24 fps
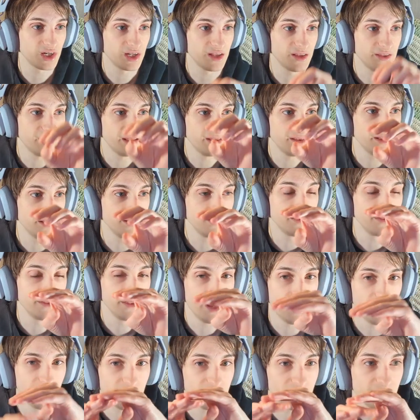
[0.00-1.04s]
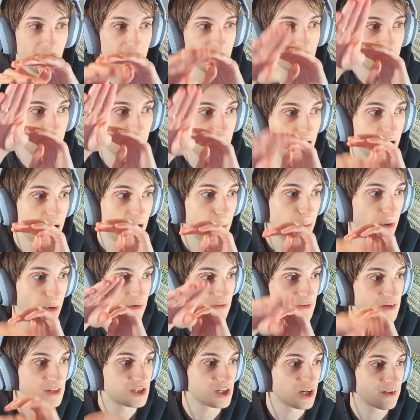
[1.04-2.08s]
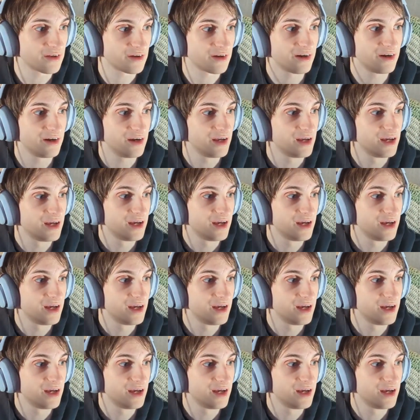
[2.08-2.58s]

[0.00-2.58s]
and then now they're like above each other.